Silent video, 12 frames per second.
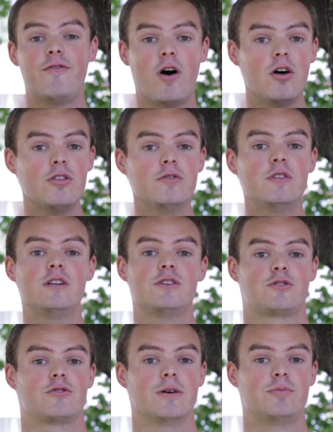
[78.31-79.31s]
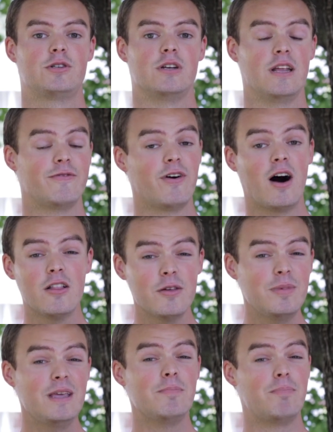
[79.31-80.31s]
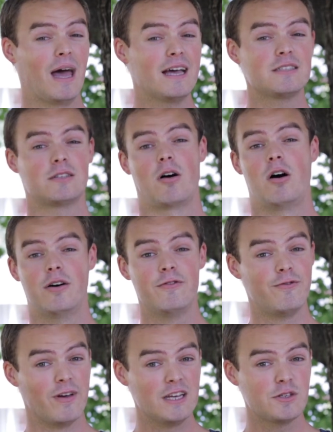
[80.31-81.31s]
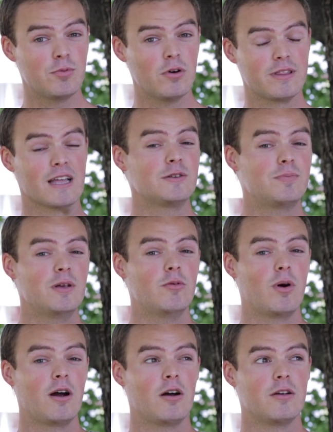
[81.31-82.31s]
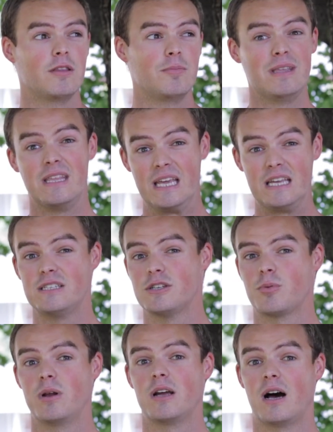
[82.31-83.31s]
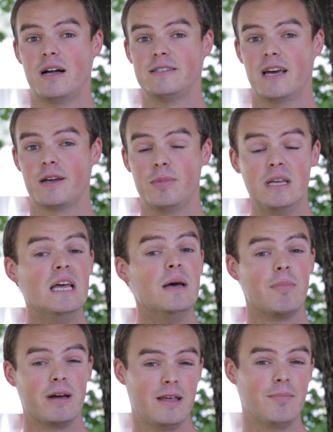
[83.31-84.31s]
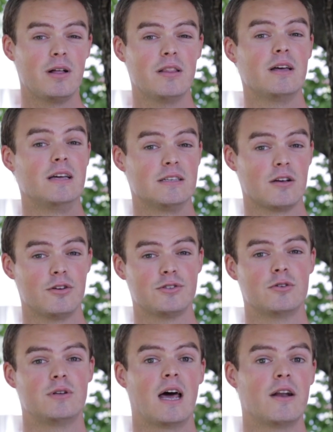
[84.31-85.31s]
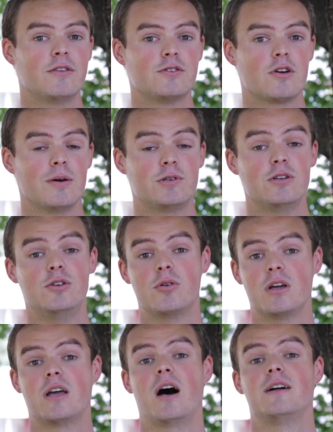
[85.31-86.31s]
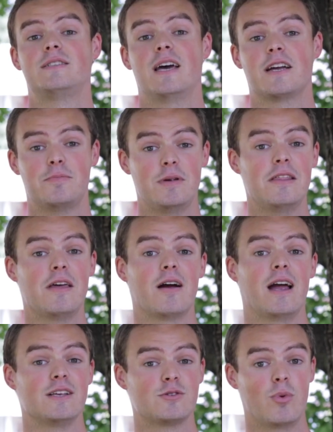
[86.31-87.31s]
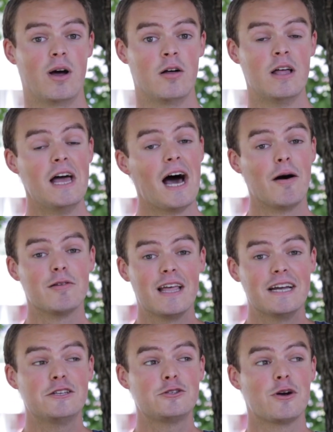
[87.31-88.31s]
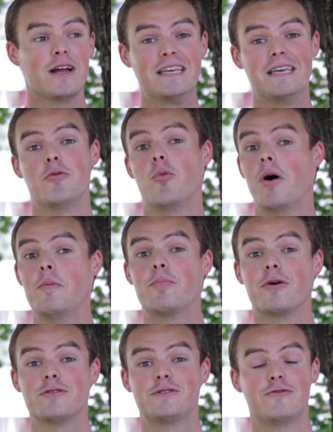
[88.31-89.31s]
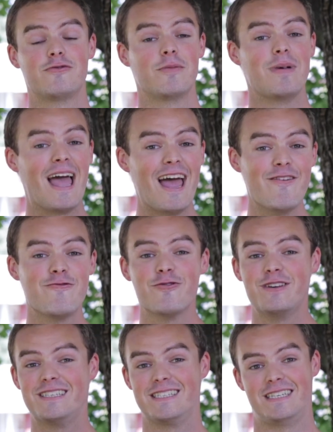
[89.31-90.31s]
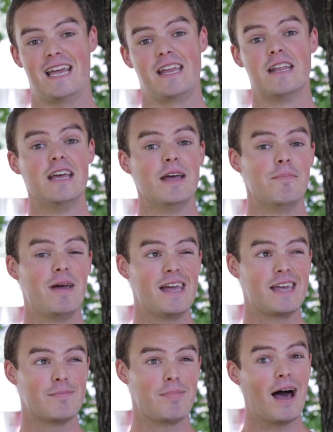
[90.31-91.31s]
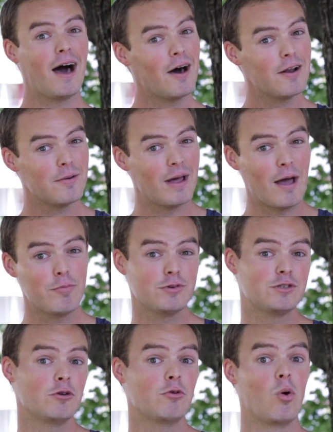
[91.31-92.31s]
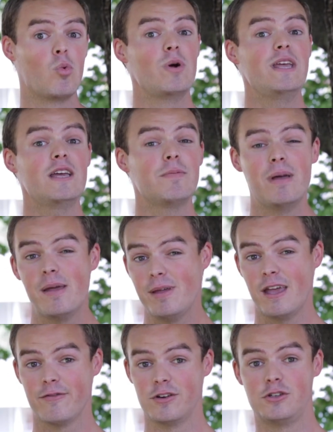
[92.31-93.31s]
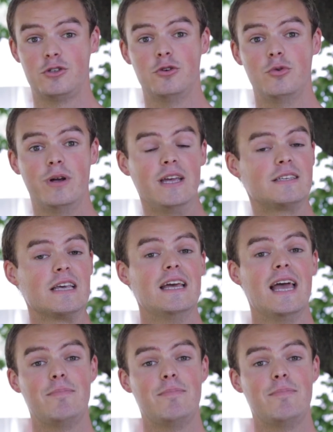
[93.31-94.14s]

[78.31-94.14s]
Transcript: Follow the description. Follow me best on Facebook. That's be where it'd be the easiest way to contact me. My email is also down in the description. You can contact me there as well. I would like to try to get one person from every state. Make about an episode a week, maybe every 2 weeks.